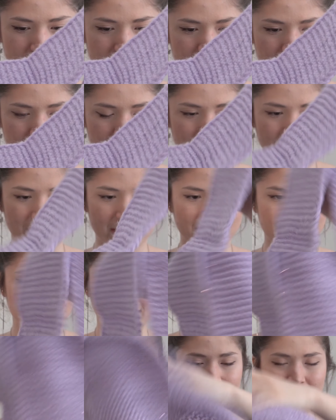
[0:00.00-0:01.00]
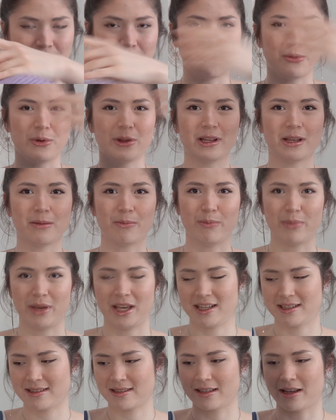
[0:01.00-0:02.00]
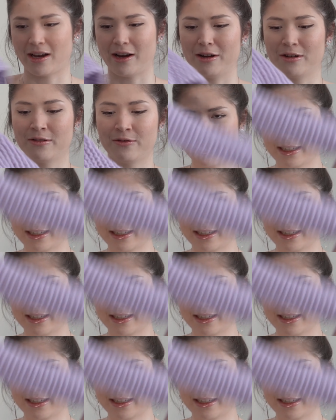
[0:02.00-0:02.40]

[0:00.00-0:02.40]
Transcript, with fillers: use is like a really big scarf.